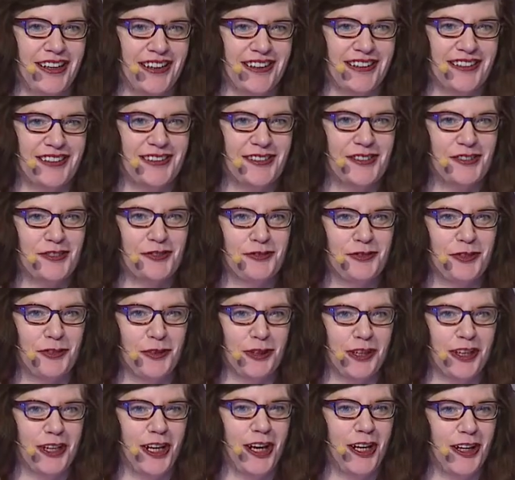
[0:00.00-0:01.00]
is
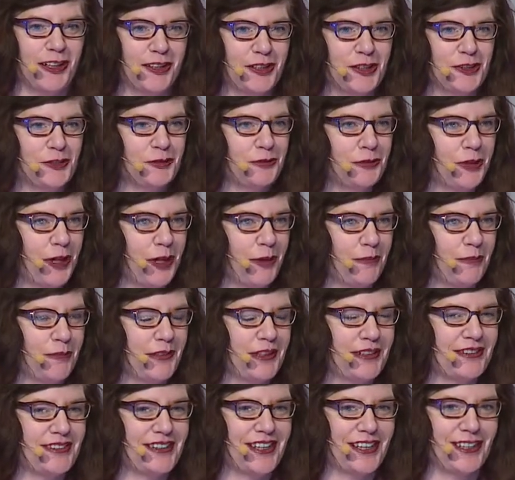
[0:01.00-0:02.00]
for us from
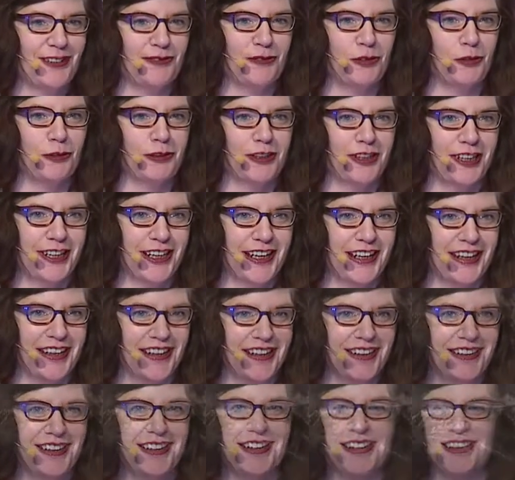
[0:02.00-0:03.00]
the state of
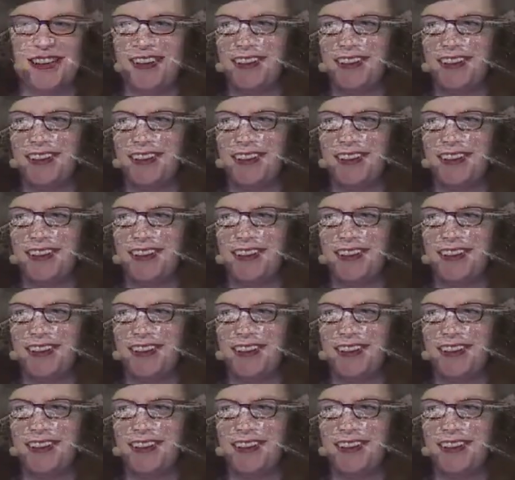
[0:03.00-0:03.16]
Oregon